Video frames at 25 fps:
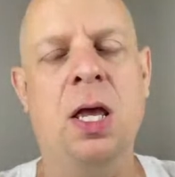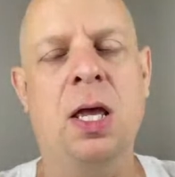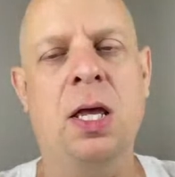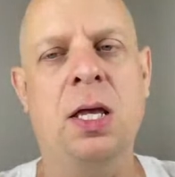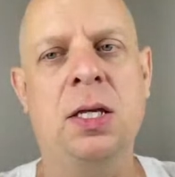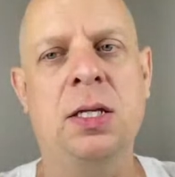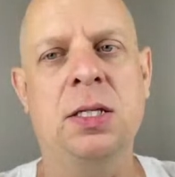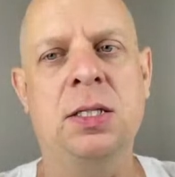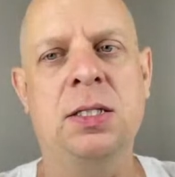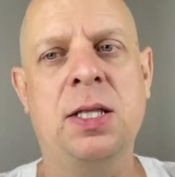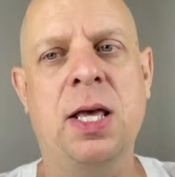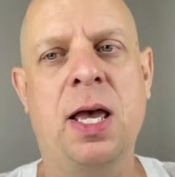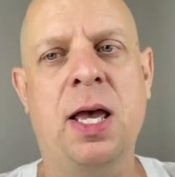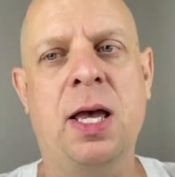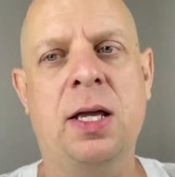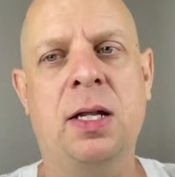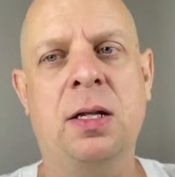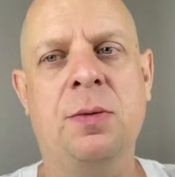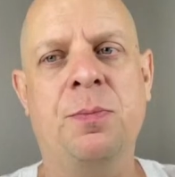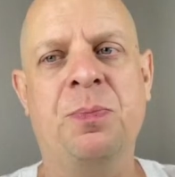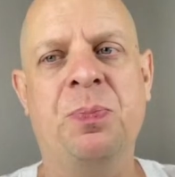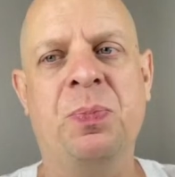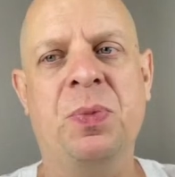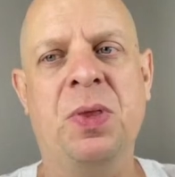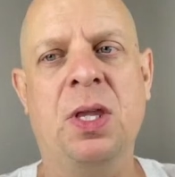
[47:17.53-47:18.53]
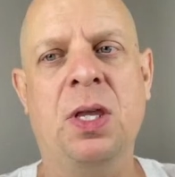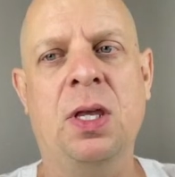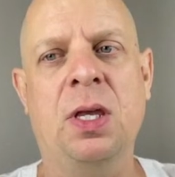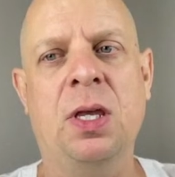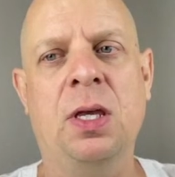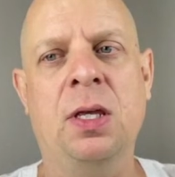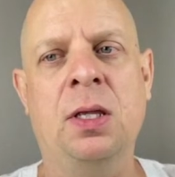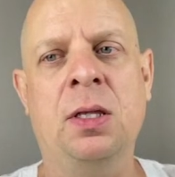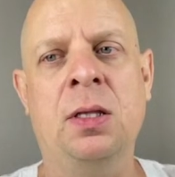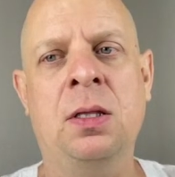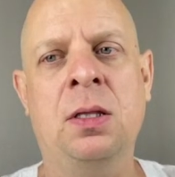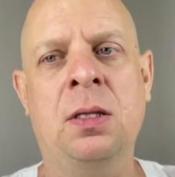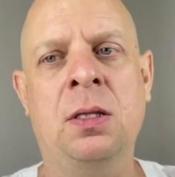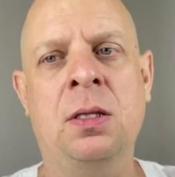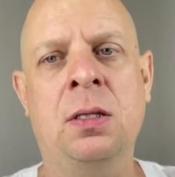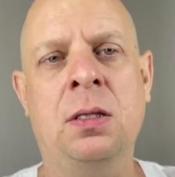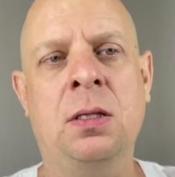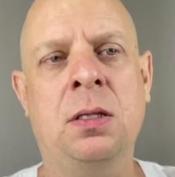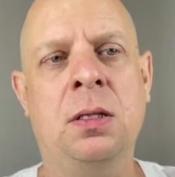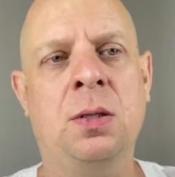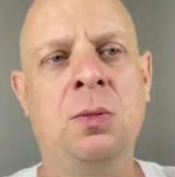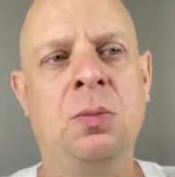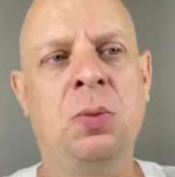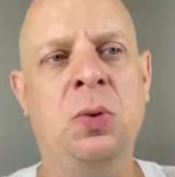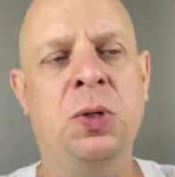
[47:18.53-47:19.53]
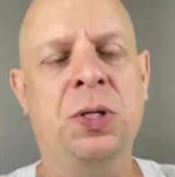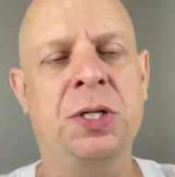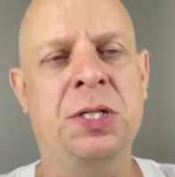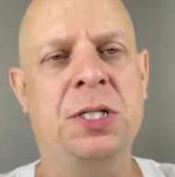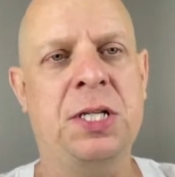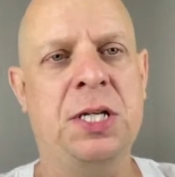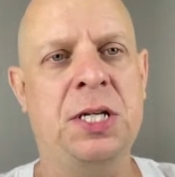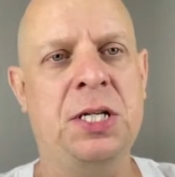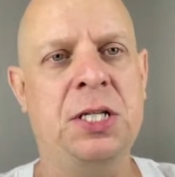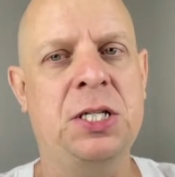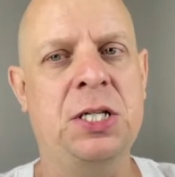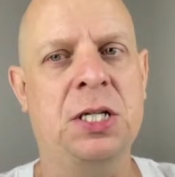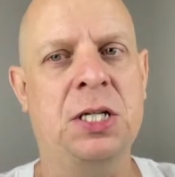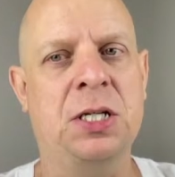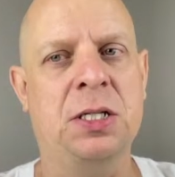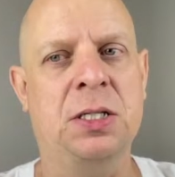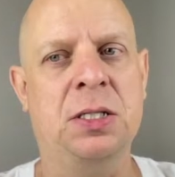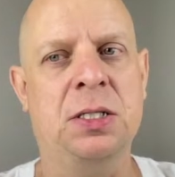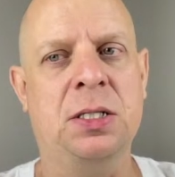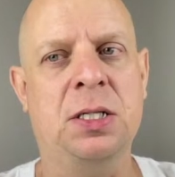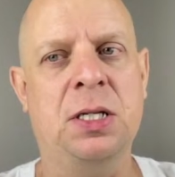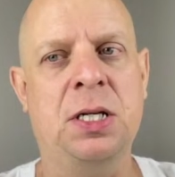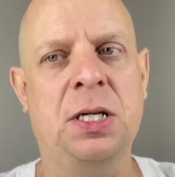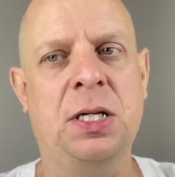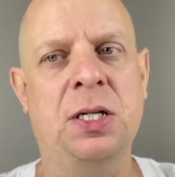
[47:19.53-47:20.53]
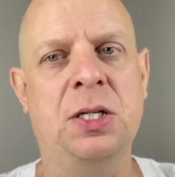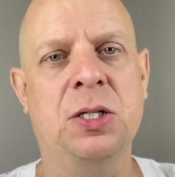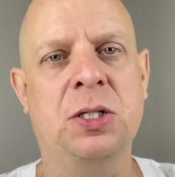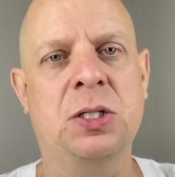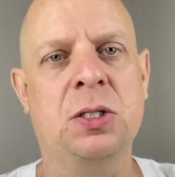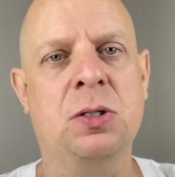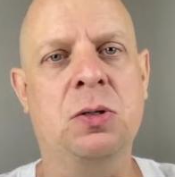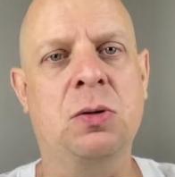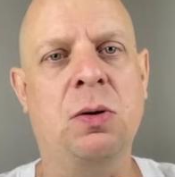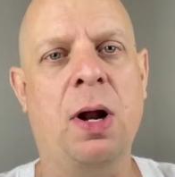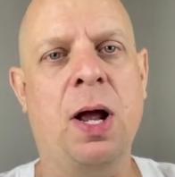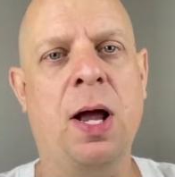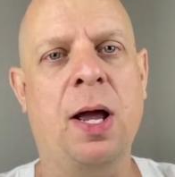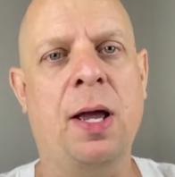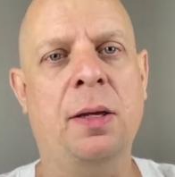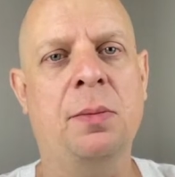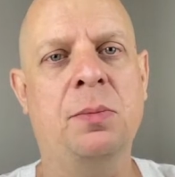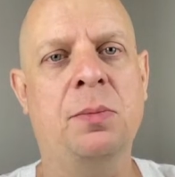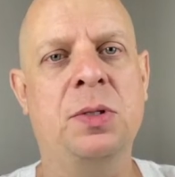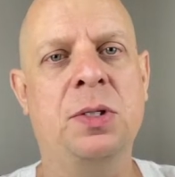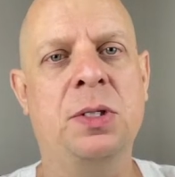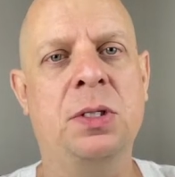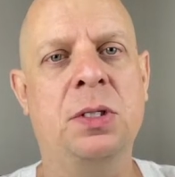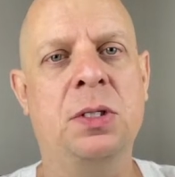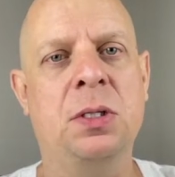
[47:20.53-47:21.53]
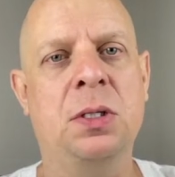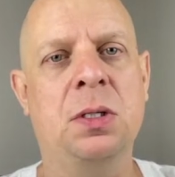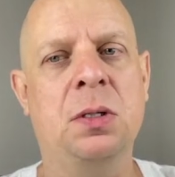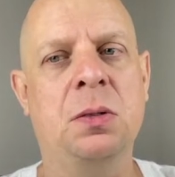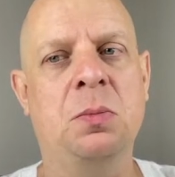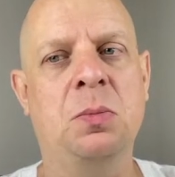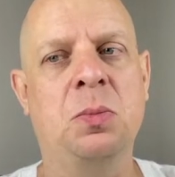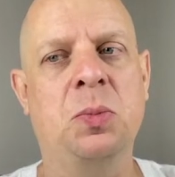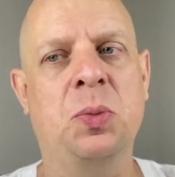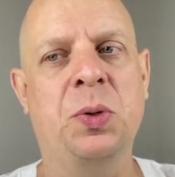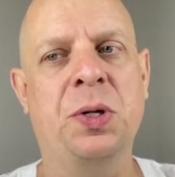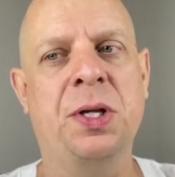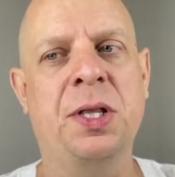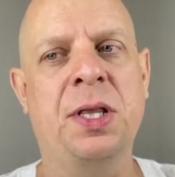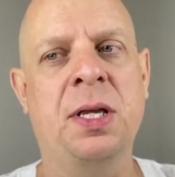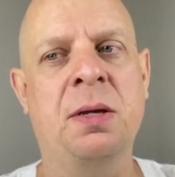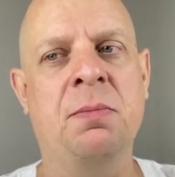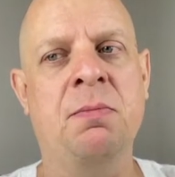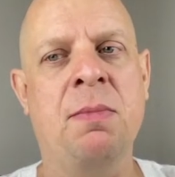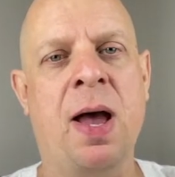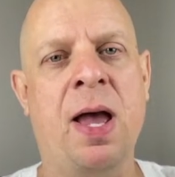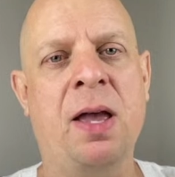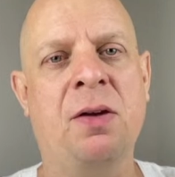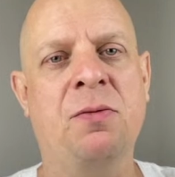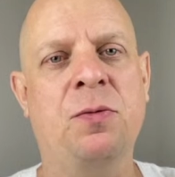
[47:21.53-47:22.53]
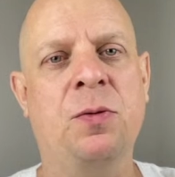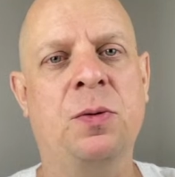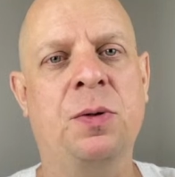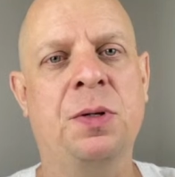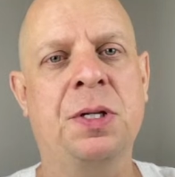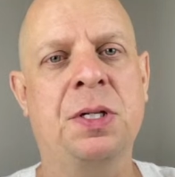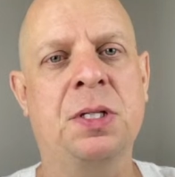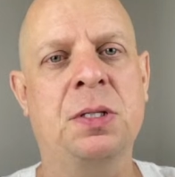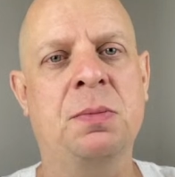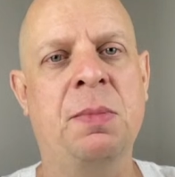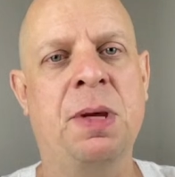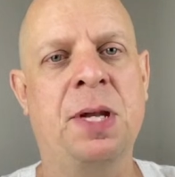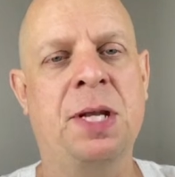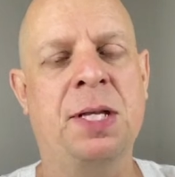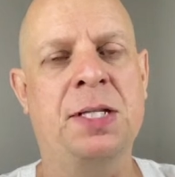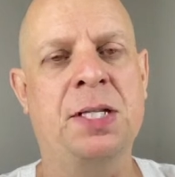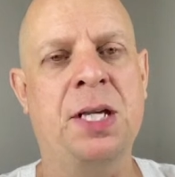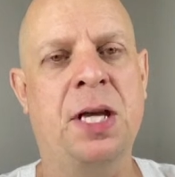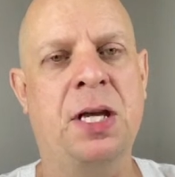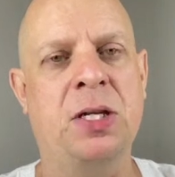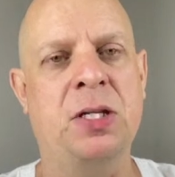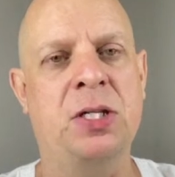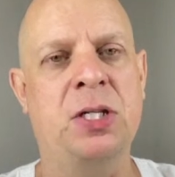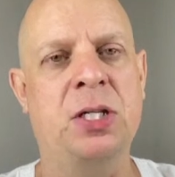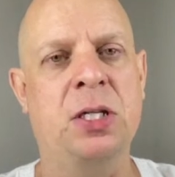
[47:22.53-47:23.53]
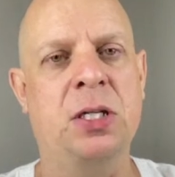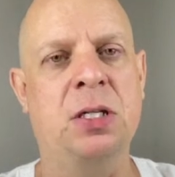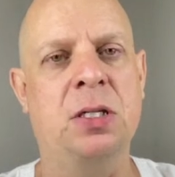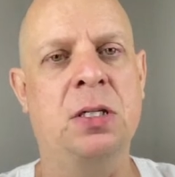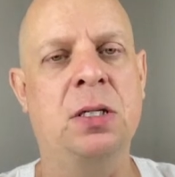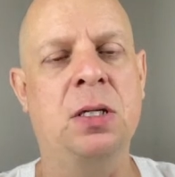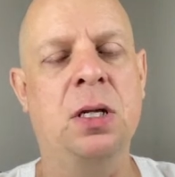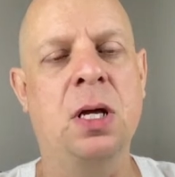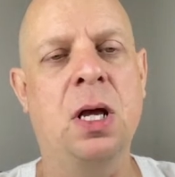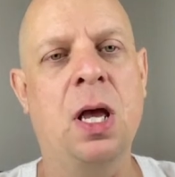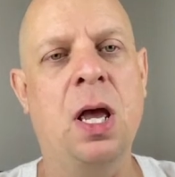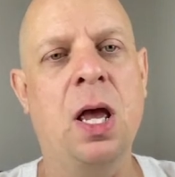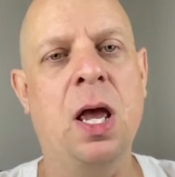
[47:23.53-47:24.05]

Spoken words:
Is that in the Buddha's teachings, he describes breathing mindfulness meditation